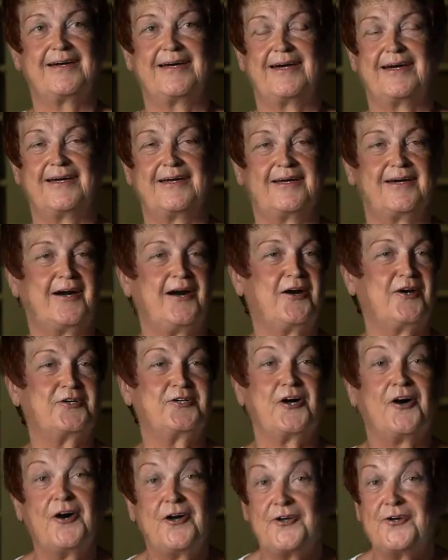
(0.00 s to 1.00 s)
Our
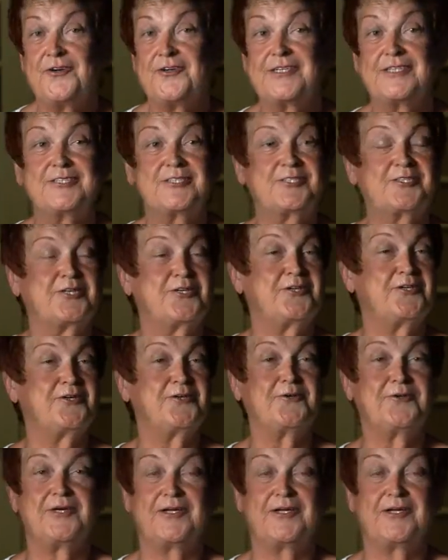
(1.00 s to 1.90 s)
daughter is too,